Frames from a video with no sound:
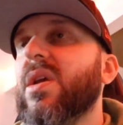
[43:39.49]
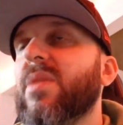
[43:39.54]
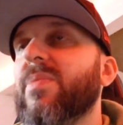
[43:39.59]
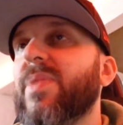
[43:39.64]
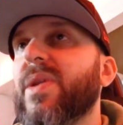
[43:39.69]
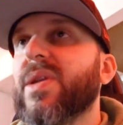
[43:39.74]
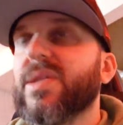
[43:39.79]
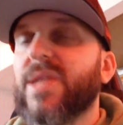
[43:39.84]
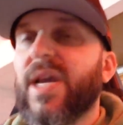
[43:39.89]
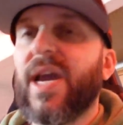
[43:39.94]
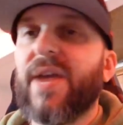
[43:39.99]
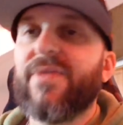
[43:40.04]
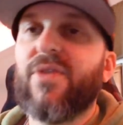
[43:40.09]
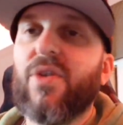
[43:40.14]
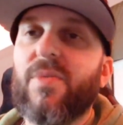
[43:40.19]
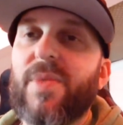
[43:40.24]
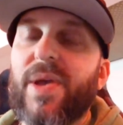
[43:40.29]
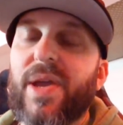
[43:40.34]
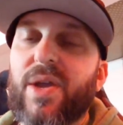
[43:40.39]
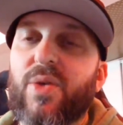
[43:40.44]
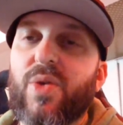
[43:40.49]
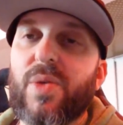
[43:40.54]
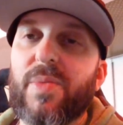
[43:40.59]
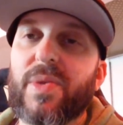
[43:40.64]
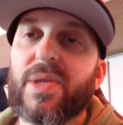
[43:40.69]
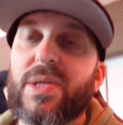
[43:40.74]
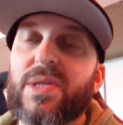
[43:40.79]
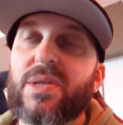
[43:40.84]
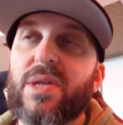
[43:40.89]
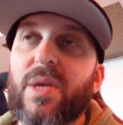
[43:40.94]
because I have all my
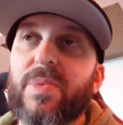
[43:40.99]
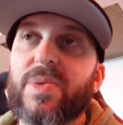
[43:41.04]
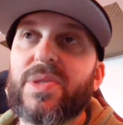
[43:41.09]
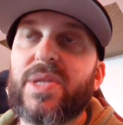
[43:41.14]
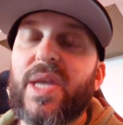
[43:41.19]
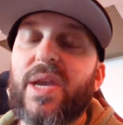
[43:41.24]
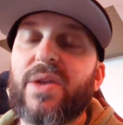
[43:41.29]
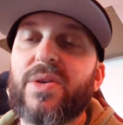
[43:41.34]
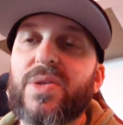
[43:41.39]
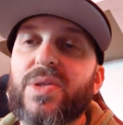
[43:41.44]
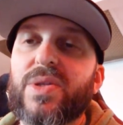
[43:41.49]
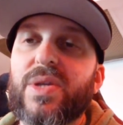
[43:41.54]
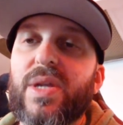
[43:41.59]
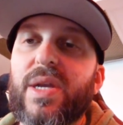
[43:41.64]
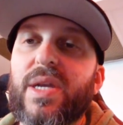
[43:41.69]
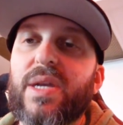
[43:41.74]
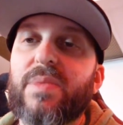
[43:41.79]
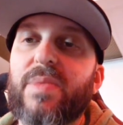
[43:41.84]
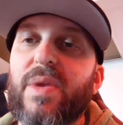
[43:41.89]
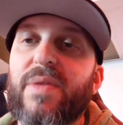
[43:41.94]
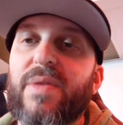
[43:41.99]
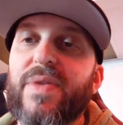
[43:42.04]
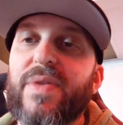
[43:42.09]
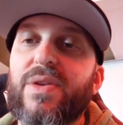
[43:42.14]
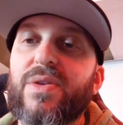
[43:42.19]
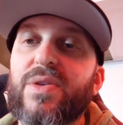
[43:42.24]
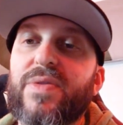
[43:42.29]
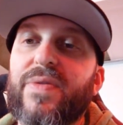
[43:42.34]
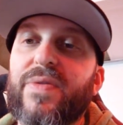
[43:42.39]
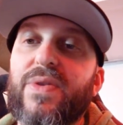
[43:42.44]
equipment still upstairs so that I can make
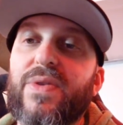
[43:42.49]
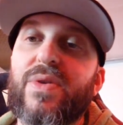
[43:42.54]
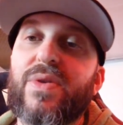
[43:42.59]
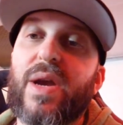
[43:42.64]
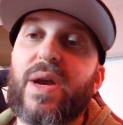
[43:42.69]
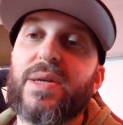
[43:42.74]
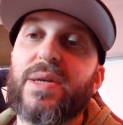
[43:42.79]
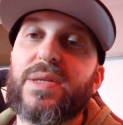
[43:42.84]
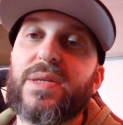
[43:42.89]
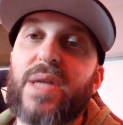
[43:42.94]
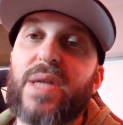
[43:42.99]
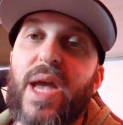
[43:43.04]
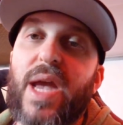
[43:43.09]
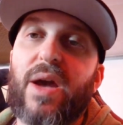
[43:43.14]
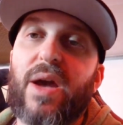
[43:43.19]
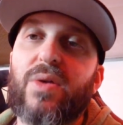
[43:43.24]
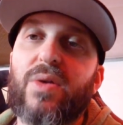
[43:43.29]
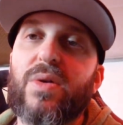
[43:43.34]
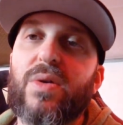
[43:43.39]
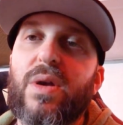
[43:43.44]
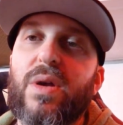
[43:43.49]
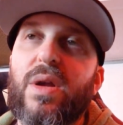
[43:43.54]
videos for you guys now.